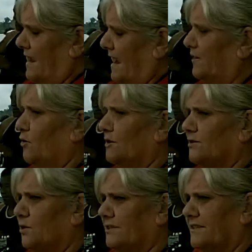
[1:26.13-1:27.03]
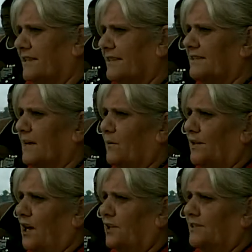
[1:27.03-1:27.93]
and all sorts of things that we
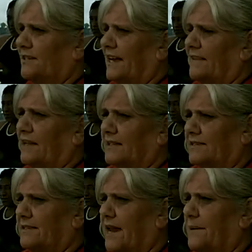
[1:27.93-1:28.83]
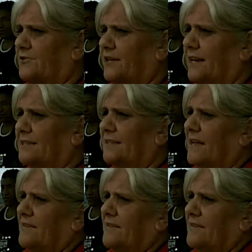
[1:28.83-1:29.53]
know today that has encaptured us,